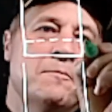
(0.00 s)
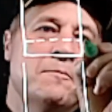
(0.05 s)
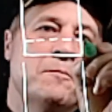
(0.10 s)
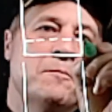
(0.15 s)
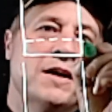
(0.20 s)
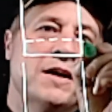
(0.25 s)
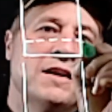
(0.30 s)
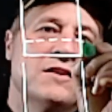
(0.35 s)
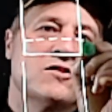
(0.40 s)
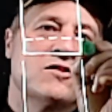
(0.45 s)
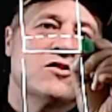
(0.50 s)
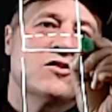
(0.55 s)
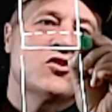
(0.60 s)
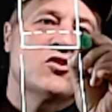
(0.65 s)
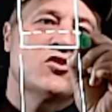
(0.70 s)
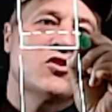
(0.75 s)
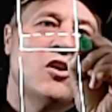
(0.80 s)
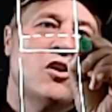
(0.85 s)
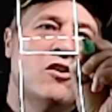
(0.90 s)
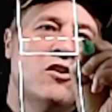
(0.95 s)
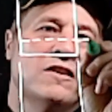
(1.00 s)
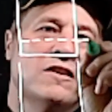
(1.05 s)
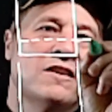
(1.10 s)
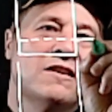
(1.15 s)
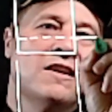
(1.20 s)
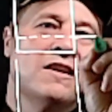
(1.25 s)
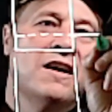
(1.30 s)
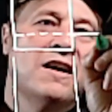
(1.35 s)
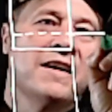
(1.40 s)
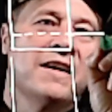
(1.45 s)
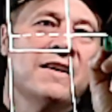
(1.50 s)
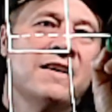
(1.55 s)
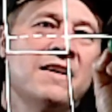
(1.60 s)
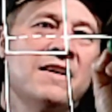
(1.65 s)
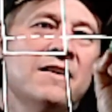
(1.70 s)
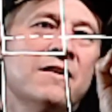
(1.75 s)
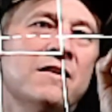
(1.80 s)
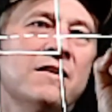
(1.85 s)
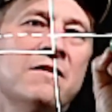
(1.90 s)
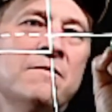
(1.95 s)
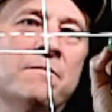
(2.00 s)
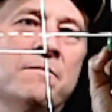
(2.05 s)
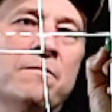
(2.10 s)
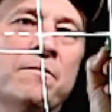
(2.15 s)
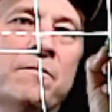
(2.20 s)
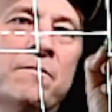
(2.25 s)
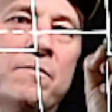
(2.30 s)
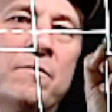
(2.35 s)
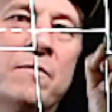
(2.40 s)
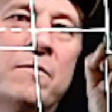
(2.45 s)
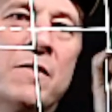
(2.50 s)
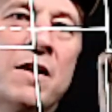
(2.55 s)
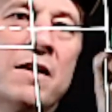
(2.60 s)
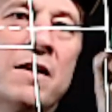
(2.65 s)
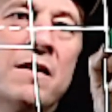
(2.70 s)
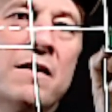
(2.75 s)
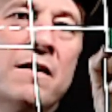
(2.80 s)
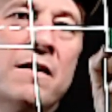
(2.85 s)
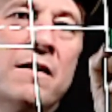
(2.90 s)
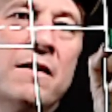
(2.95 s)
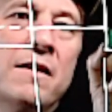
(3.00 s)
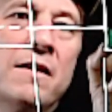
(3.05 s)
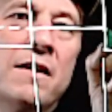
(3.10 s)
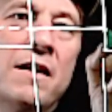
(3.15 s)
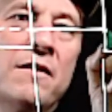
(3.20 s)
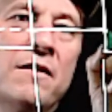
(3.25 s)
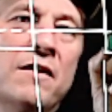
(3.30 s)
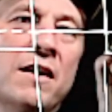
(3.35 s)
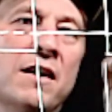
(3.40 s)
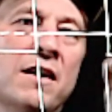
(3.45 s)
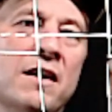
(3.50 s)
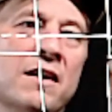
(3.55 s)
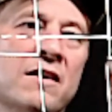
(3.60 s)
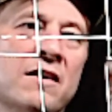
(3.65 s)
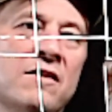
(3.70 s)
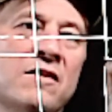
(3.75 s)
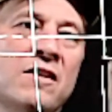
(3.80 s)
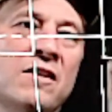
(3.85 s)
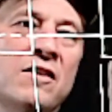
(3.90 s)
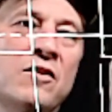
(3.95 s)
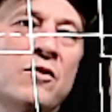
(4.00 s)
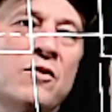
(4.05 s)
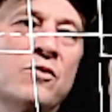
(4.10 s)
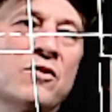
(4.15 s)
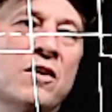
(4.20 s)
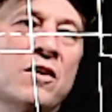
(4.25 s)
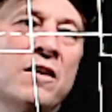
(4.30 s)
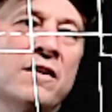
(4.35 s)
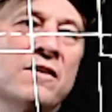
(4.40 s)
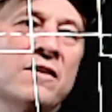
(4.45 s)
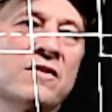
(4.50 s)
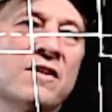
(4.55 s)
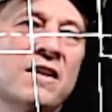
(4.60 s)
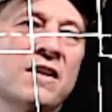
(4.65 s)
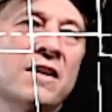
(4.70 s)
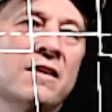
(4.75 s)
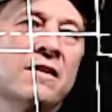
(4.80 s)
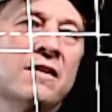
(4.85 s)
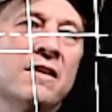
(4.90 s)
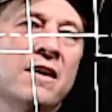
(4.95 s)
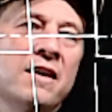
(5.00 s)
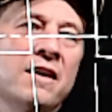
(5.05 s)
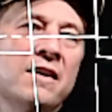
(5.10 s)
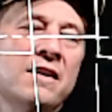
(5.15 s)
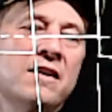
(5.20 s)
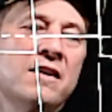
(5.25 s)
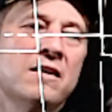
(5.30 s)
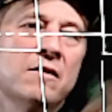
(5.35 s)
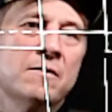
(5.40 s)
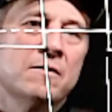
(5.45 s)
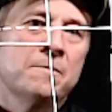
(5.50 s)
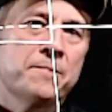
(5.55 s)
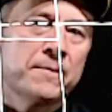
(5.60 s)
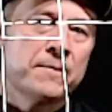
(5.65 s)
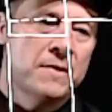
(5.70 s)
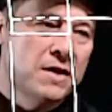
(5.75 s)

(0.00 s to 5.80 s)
but it's a solid line here, and then it continues on as a hidden line here.